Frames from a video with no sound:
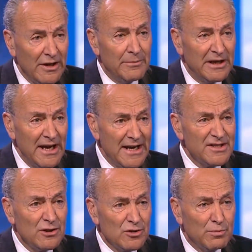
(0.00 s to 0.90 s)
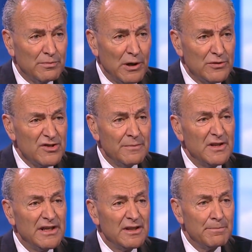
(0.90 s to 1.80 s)
Claire McCaskill's proposed
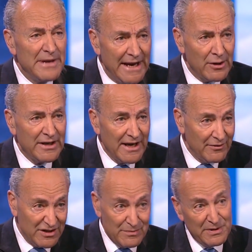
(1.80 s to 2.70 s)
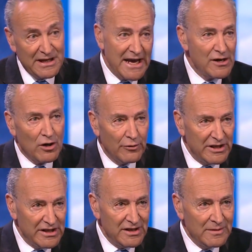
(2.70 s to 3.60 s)
something in the Bare counties,
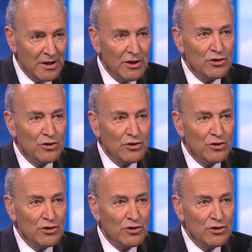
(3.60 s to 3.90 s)
B-A-R-E.